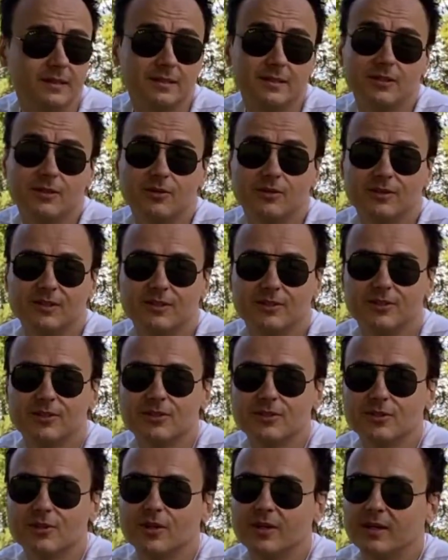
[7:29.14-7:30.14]
you know, they're
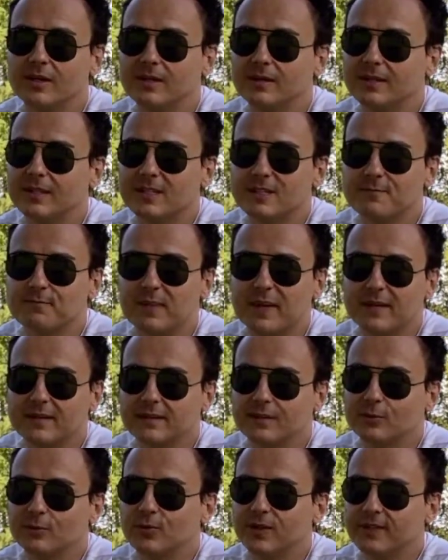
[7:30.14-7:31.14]
just gonna expect
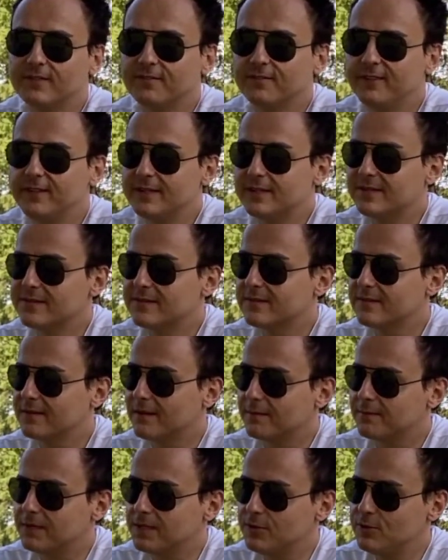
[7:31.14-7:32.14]
a quick fix.
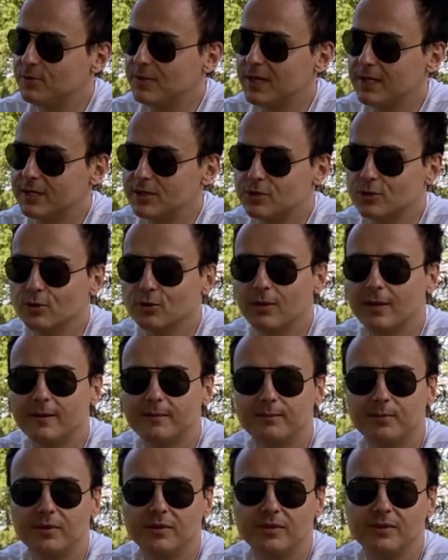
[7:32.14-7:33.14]
I mean, you might show
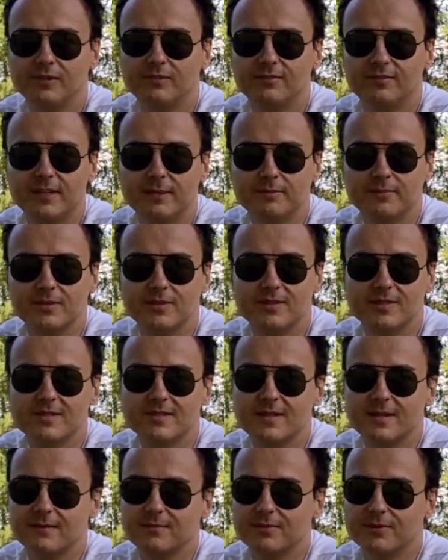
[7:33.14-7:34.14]
up on November,
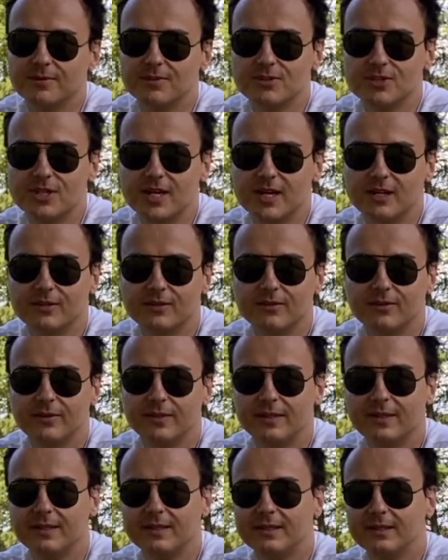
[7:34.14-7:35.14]
December,
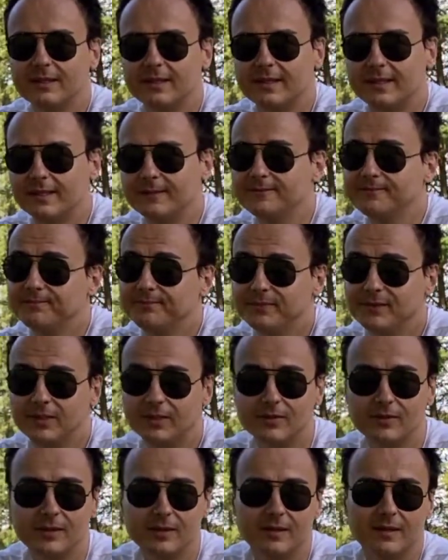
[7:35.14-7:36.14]
January, and like, you
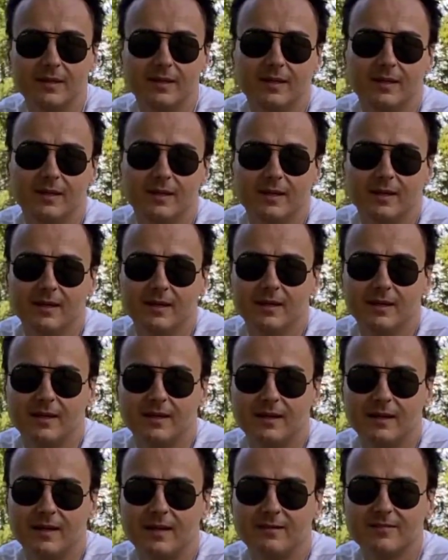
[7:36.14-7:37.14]
know,
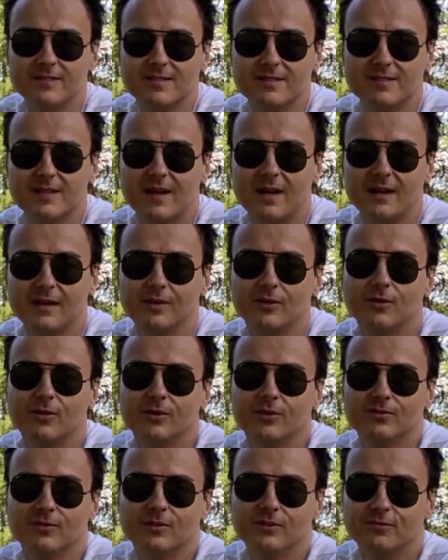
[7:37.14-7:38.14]
have a stock
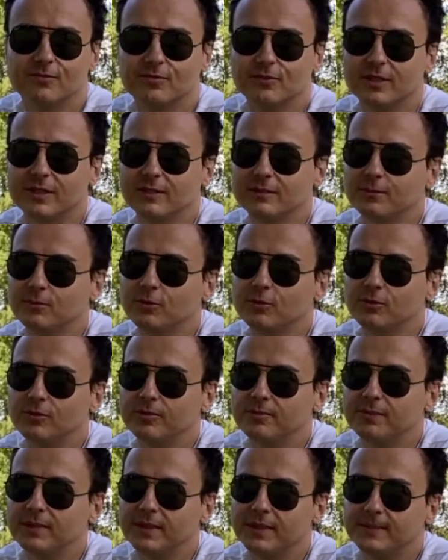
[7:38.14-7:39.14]
going to the freaking
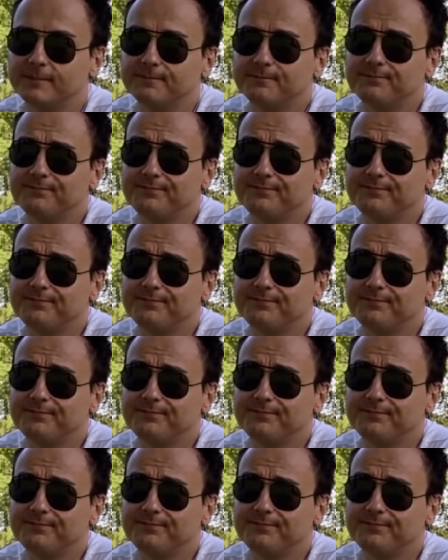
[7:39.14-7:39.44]
moon, but